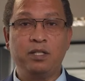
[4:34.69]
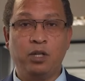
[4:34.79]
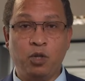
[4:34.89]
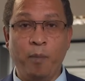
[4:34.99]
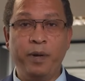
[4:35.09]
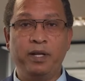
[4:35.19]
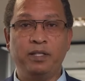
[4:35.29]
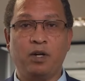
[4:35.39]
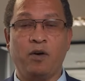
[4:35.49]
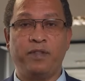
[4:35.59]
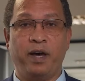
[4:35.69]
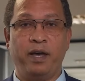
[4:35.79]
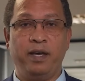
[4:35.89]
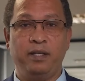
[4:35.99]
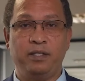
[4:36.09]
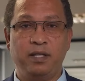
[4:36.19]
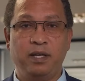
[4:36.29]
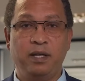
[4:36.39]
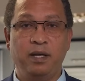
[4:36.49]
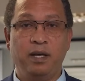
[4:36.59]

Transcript: the dominance of the ANC,